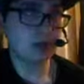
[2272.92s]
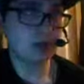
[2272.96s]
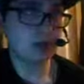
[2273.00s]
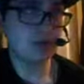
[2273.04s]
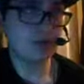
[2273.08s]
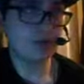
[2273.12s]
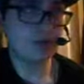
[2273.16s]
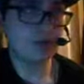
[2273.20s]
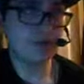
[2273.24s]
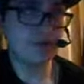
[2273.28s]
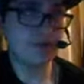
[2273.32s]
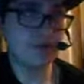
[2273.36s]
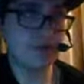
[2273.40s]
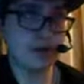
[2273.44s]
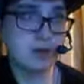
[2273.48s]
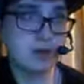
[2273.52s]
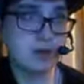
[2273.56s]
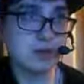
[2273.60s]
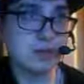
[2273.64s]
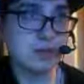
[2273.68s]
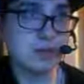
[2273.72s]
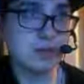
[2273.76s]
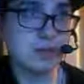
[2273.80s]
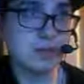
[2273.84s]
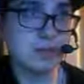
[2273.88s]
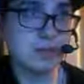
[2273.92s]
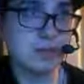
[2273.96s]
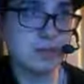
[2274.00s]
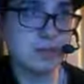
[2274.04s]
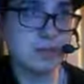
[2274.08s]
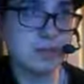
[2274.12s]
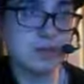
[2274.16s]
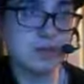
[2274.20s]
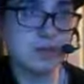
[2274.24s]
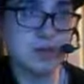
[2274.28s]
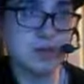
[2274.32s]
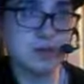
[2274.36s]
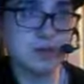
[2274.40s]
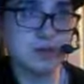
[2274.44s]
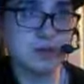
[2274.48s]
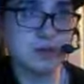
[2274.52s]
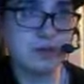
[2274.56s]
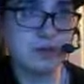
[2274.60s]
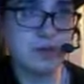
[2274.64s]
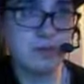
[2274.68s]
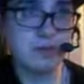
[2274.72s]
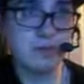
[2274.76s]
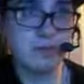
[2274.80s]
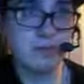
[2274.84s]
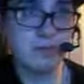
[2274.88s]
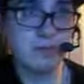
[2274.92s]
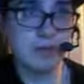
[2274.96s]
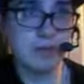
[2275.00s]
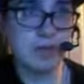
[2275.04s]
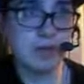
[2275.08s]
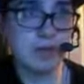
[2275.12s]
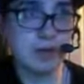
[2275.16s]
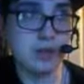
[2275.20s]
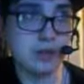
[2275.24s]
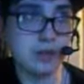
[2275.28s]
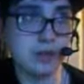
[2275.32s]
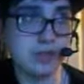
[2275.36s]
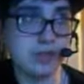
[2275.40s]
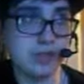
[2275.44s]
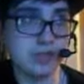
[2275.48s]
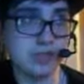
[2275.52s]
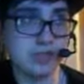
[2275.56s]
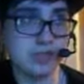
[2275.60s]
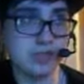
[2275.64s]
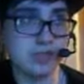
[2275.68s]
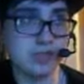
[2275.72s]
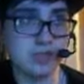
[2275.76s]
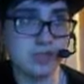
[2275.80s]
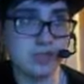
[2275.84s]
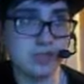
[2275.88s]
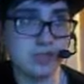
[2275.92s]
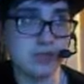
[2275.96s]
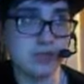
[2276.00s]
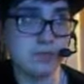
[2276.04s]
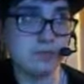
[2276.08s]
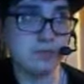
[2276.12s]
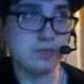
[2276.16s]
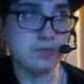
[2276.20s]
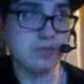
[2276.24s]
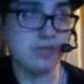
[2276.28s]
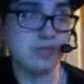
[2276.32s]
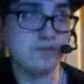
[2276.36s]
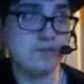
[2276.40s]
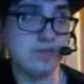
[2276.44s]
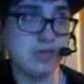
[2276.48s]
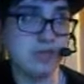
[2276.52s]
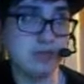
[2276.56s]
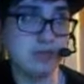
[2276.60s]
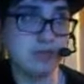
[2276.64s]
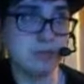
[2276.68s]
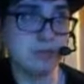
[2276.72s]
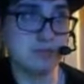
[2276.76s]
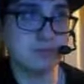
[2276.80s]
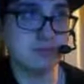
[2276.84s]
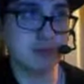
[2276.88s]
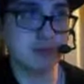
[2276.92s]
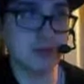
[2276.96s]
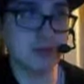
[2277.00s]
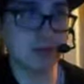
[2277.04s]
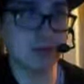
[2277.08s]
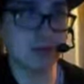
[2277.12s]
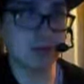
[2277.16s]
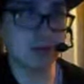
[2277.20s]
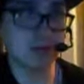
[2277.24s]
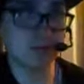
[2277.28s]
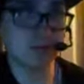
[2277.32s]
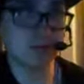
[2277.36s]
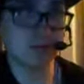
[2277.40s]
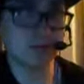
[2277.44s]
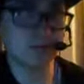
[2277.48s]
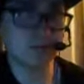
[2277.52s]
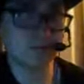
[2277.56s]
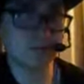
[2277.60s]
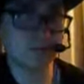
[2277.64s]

sorry if you can hear a bit like dip, but that's just, um, your video. However,